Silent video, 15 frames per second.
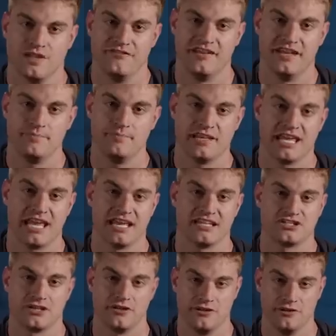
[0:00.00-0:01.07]
Vin began
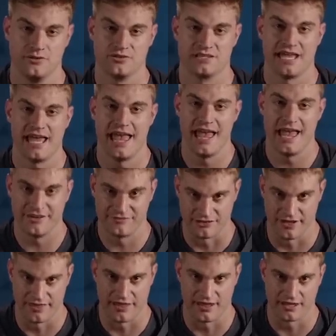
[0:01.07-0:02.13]
to lose
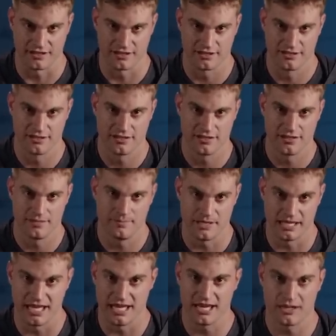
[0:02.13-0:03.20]
everything,
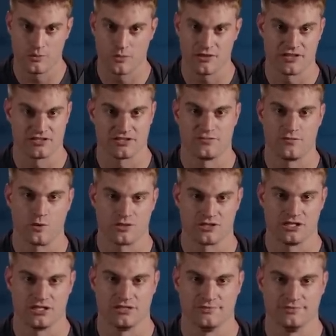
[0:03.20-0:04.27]
beginning with his
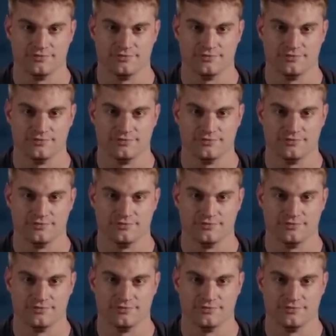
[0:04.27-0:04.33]
fortune.